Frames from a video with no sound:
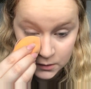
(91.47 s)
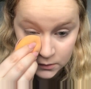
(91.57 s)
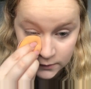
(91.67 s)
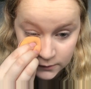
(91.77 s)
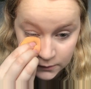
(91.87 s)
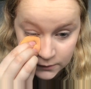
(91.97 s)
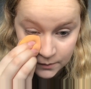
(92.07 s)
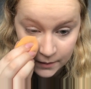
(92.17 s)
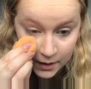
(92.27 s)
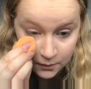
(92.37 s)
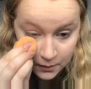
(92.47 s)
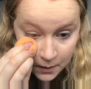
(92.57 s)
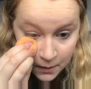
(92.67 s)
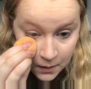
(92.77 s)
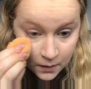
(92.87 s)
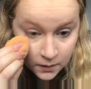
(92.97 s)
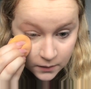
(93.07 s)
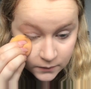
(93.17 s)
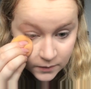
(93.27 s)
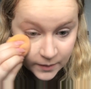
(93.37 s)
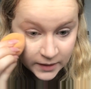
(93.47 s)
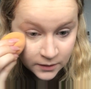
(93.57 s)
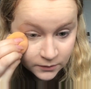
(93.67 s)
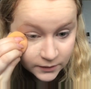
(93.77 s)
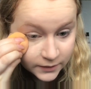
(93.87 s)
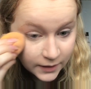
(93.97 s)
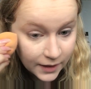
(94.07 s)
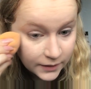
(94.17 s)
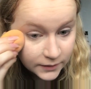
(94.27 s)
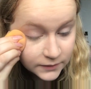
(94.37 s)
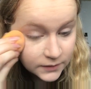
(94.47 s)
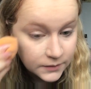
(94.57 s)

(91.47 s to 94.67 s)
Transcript: translucent powder to bake under the eyes.